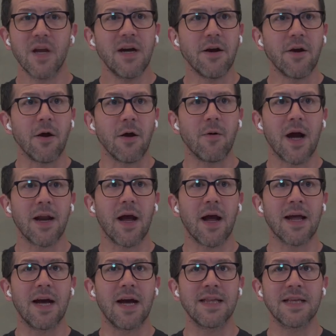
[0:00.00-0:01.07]
don't know.
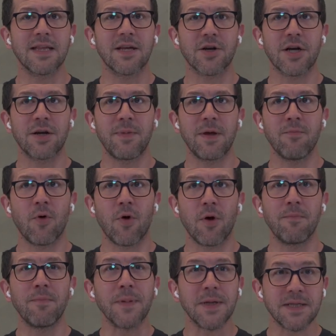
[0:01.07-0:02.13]
I think they're going to be more
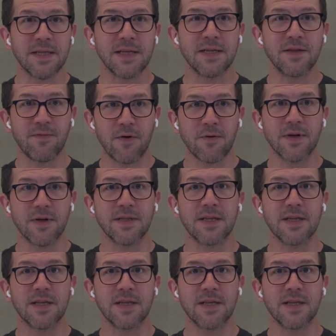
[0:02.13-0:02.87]
business focused,